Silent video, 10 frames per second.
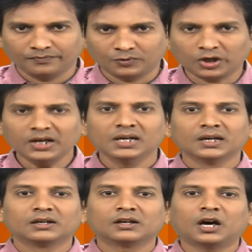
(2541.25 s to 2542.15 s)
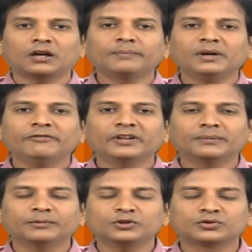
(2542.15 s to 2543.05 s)
Okay. Normal
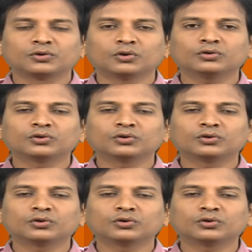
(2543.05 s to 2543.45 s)
variable stores